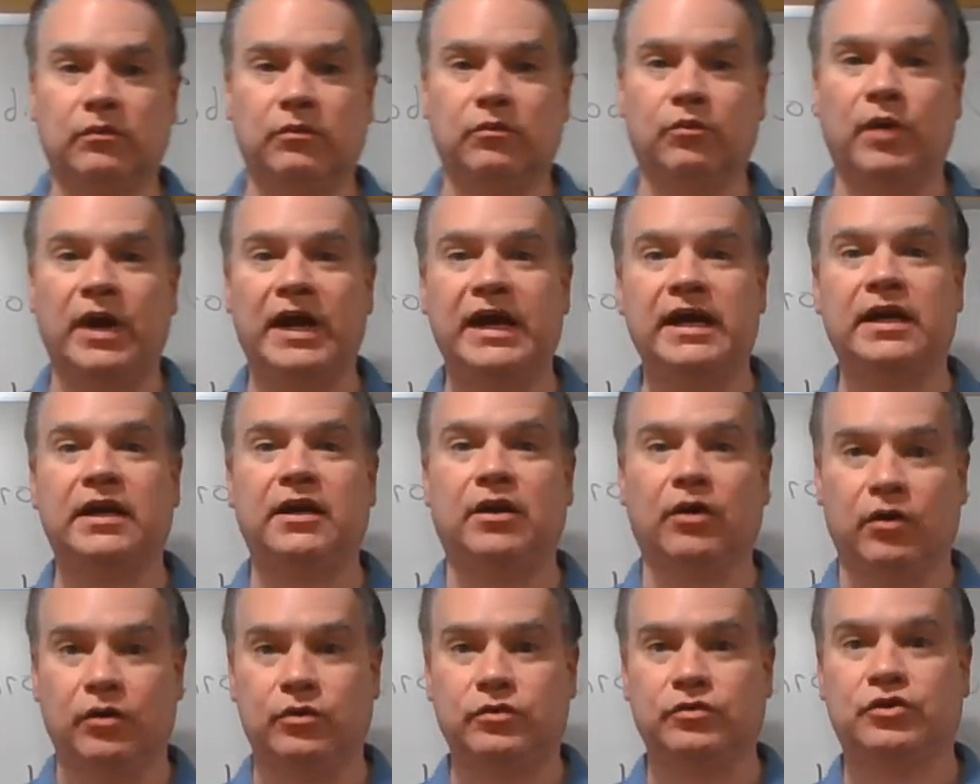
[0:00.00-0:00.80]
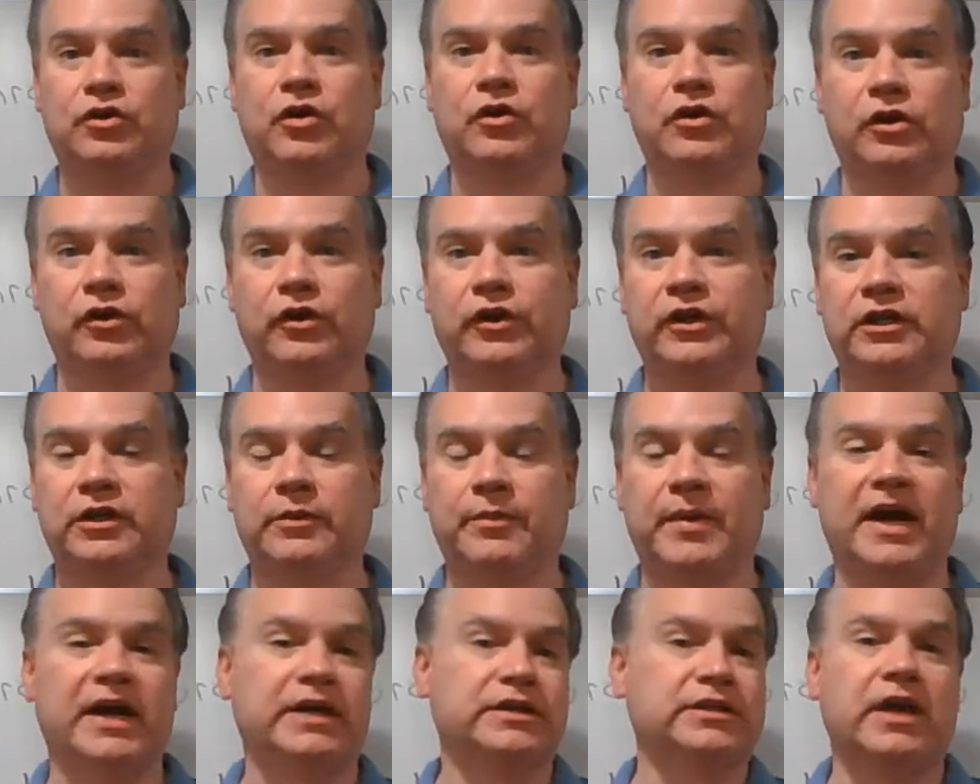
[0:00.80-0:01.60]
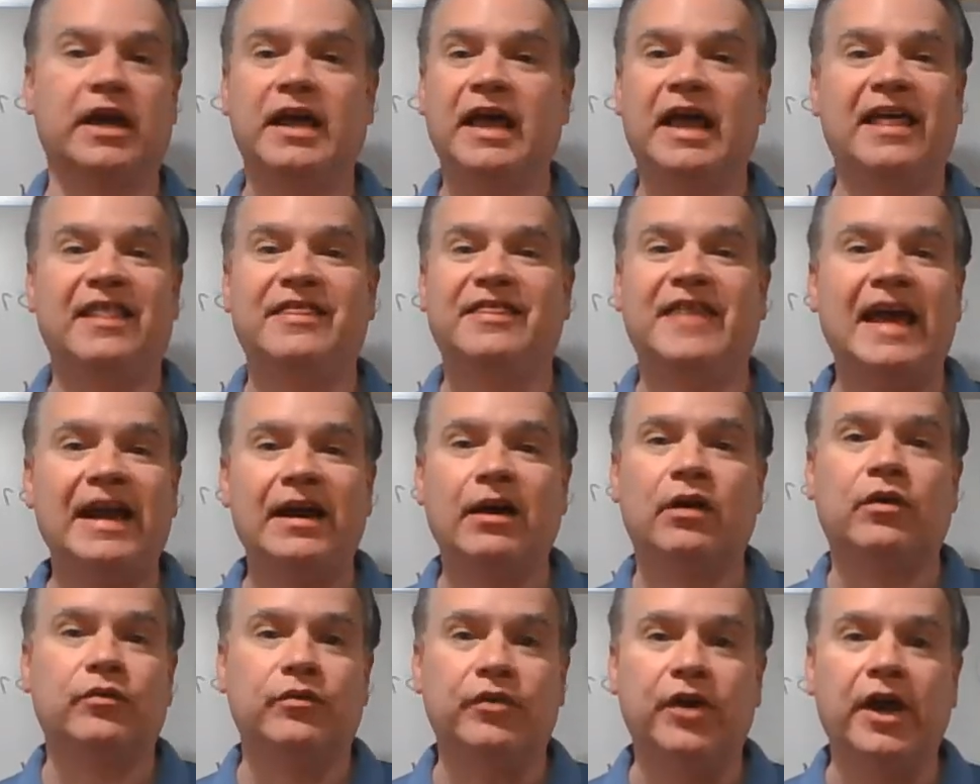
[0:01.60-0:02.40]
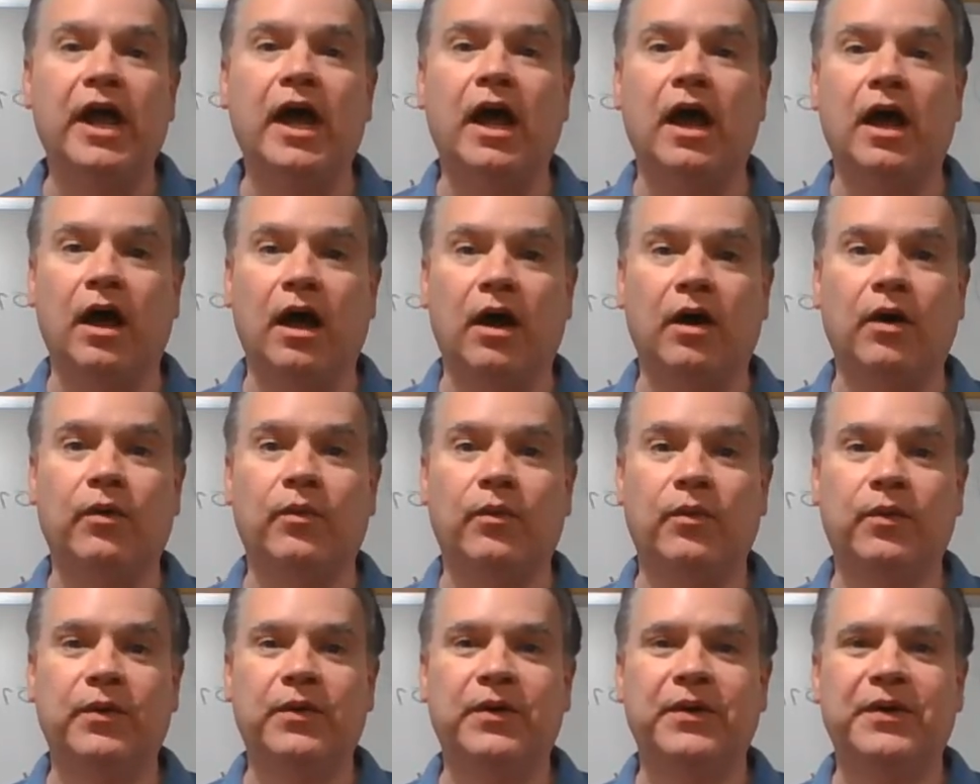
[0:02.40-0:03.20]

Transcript: waiting or who's going to look in the box, they don't know